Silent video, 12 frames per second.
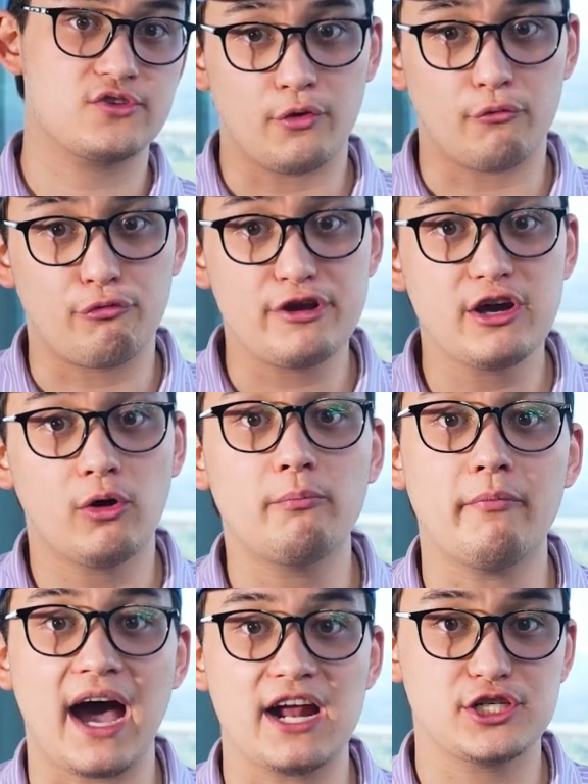The real
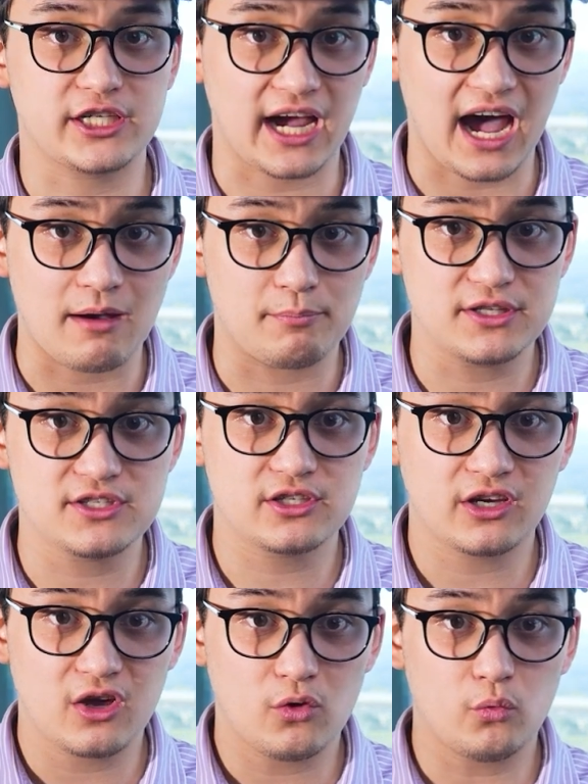magic happens
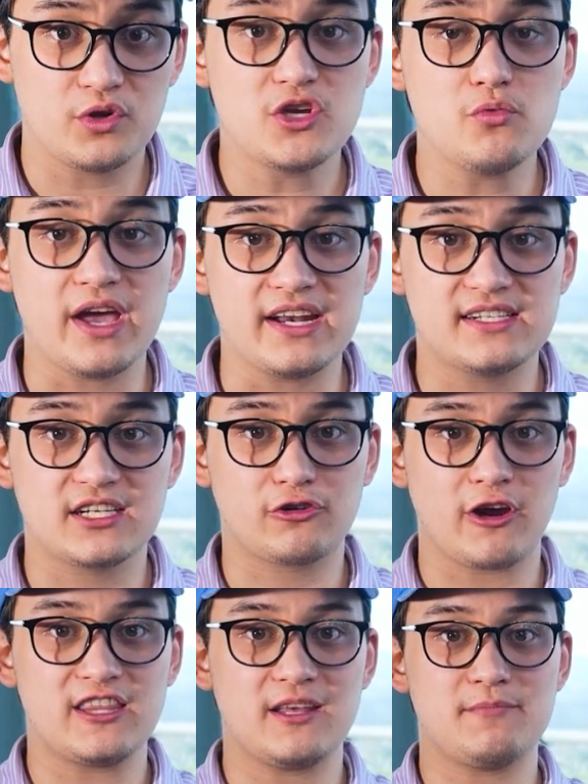when you
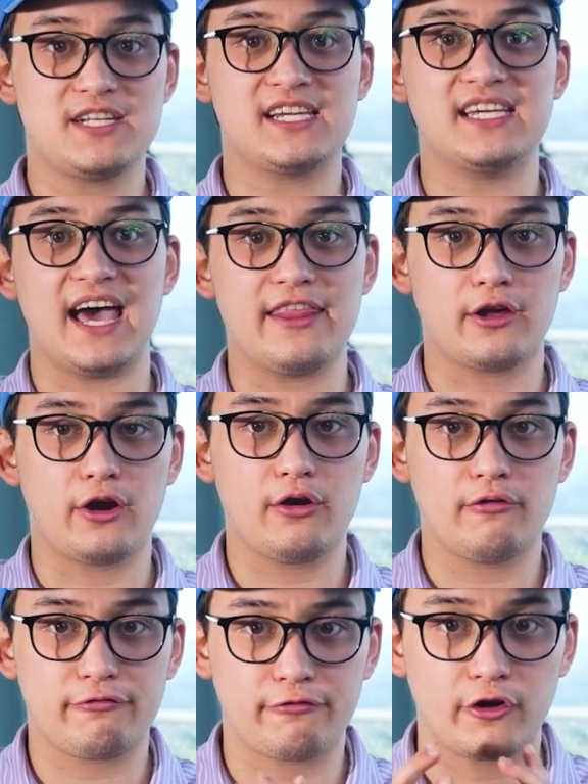integrate them together
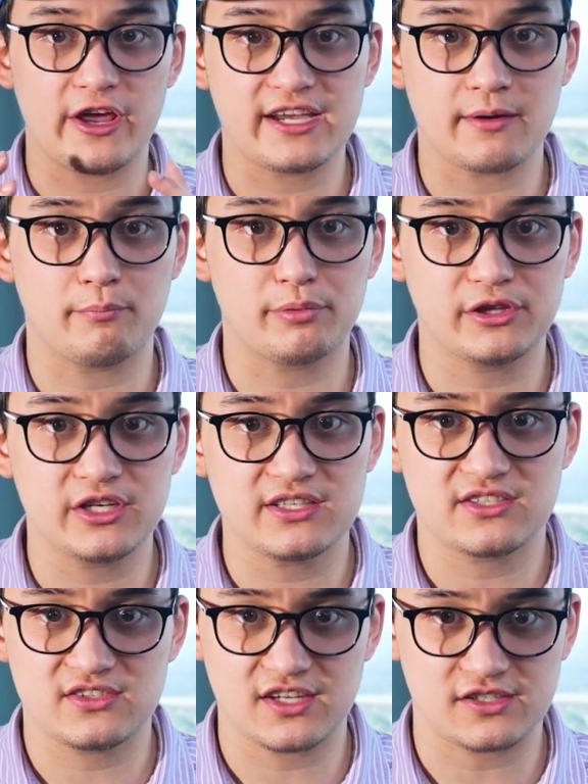for a complete
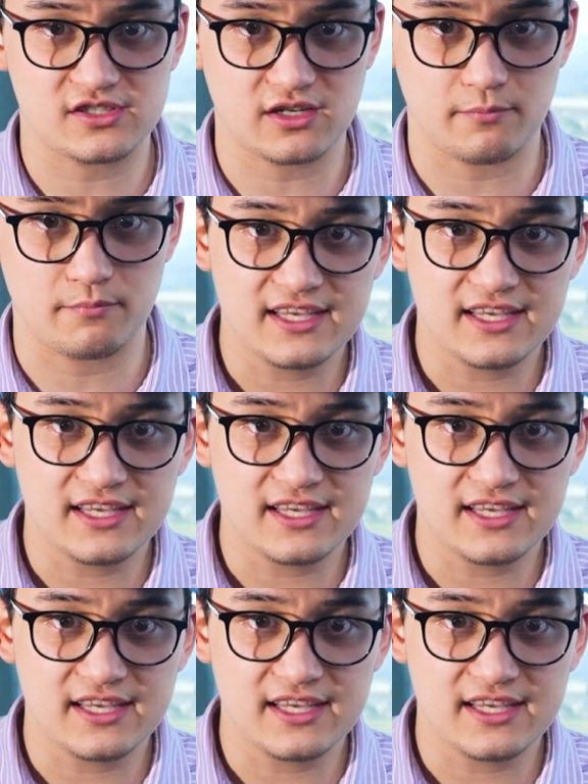system.